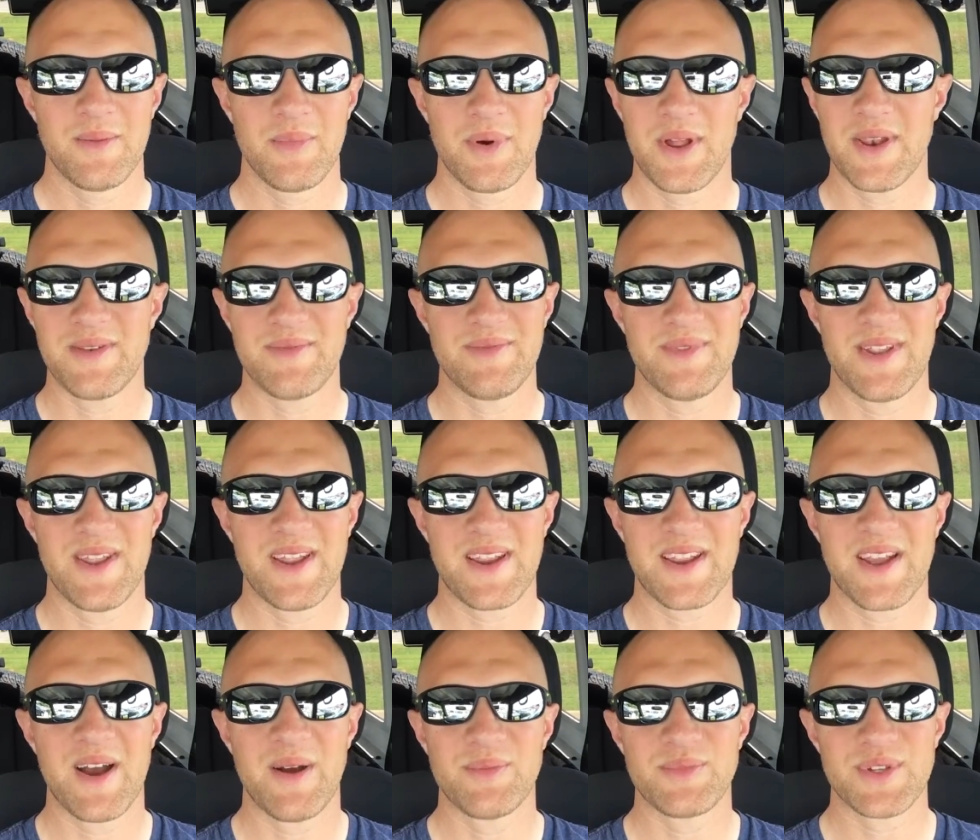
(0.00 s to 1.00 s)
but it
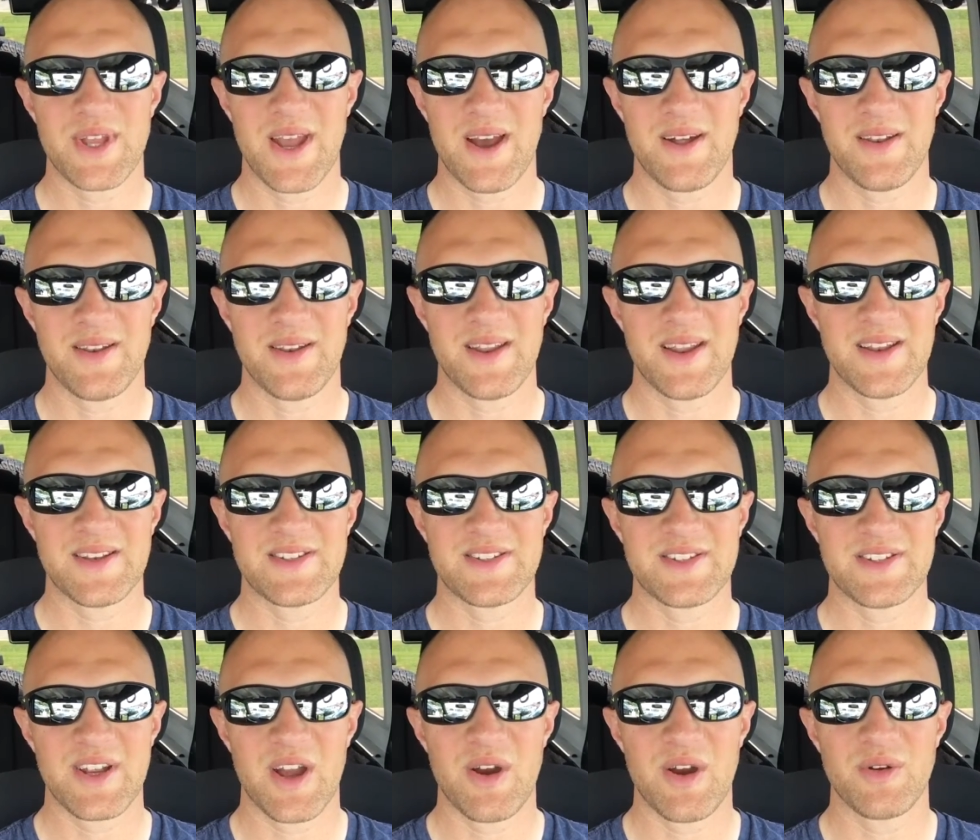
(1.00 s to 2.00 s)
comes out. It
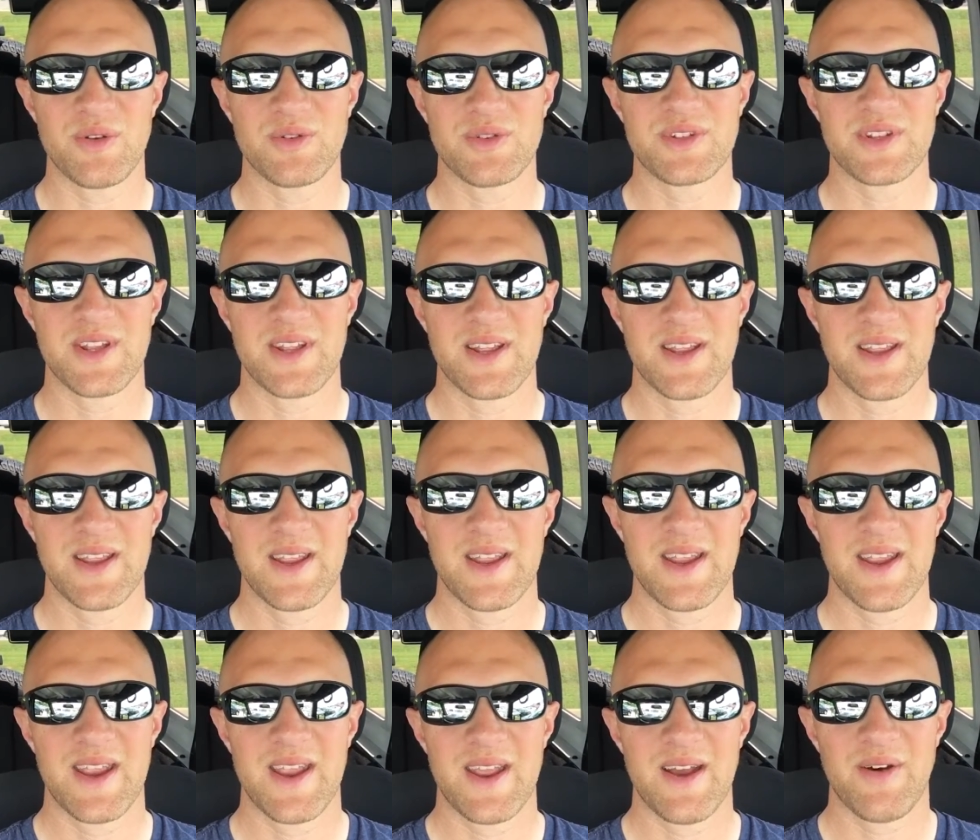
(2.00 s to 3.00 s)
shows
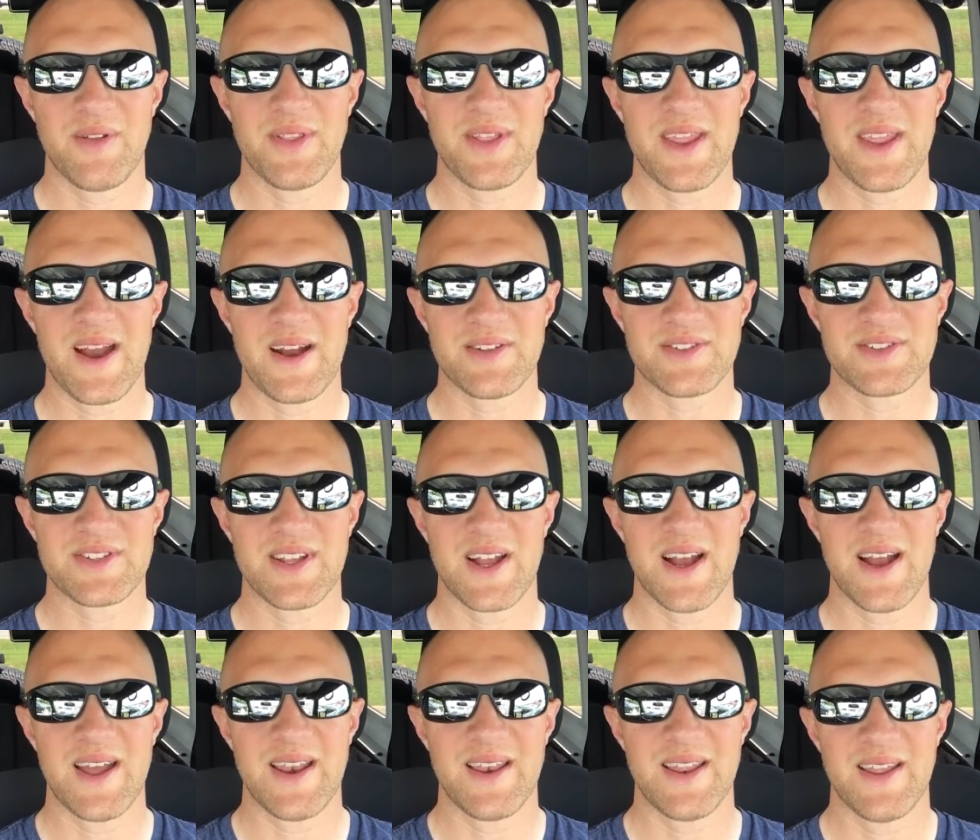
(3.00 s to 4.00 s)
on the
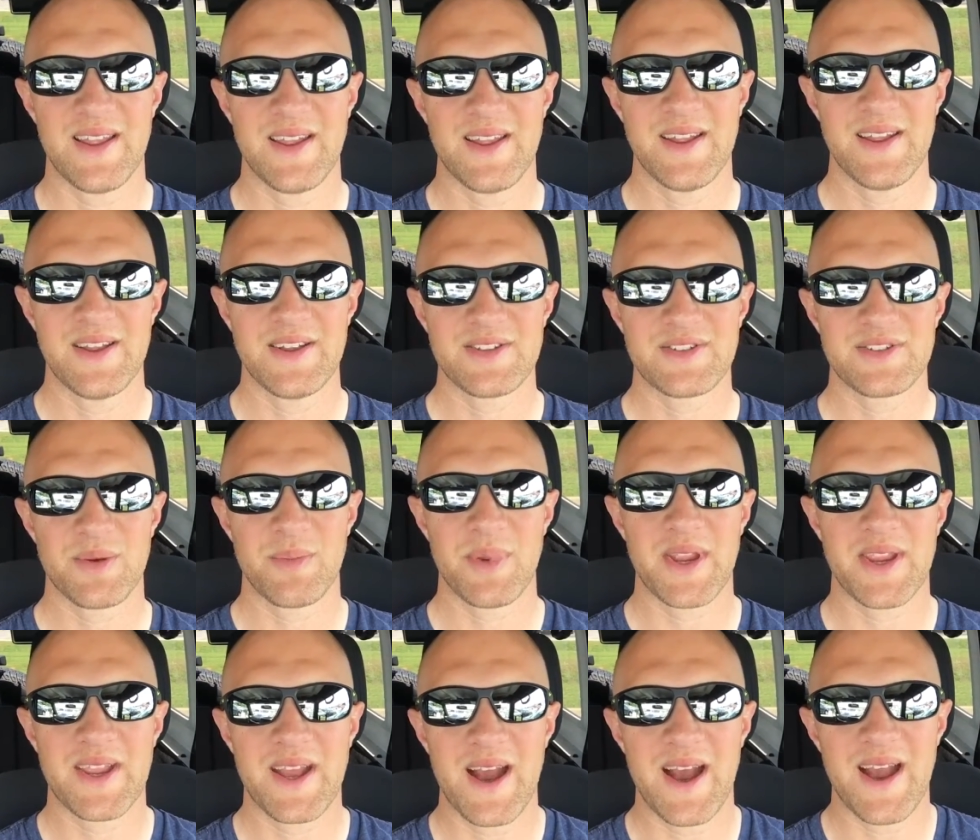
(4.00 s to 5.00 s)
outside. So
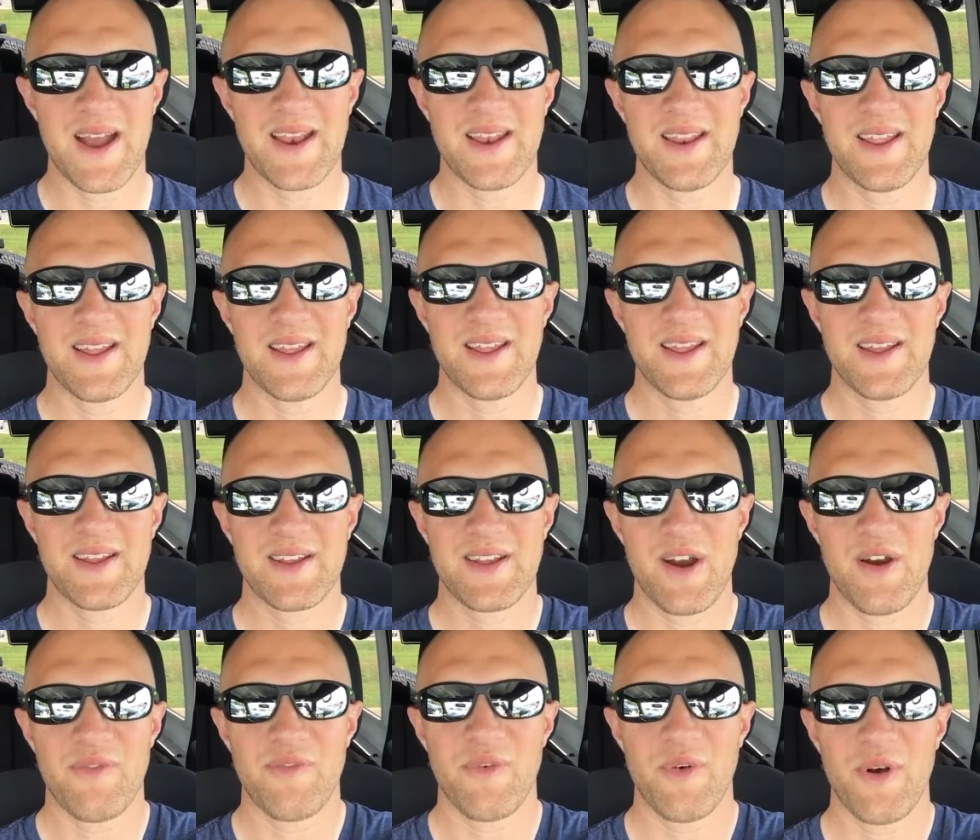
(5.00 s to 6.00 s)
be kind,
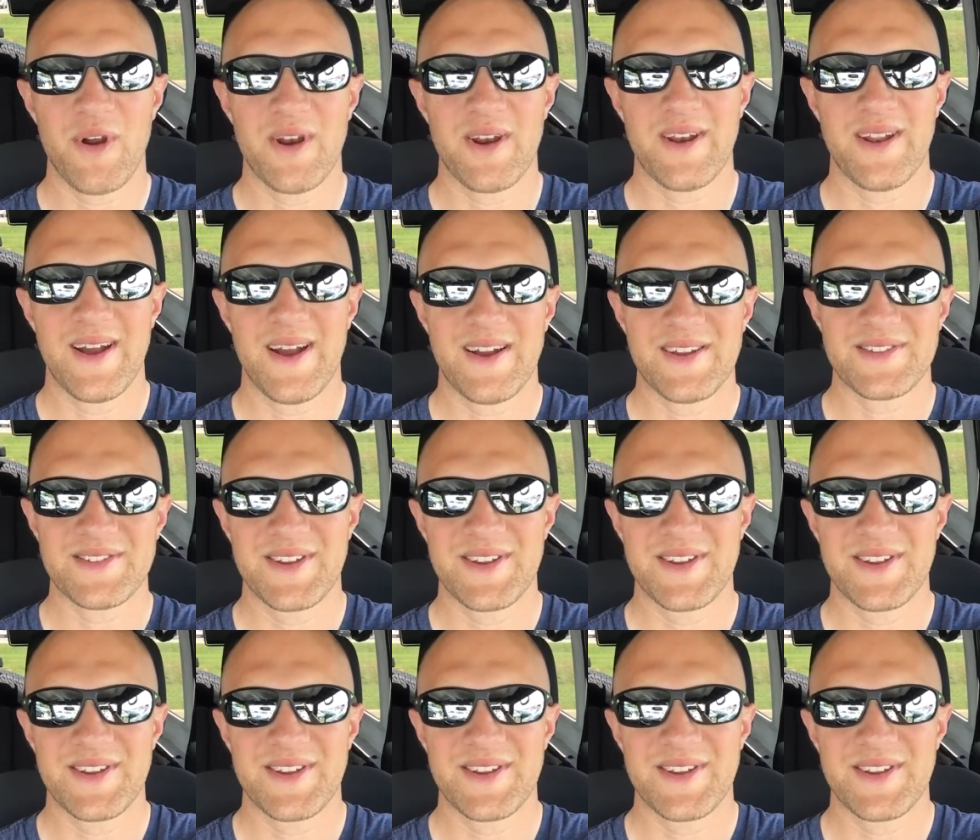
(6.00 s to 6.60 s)
go for it. I'll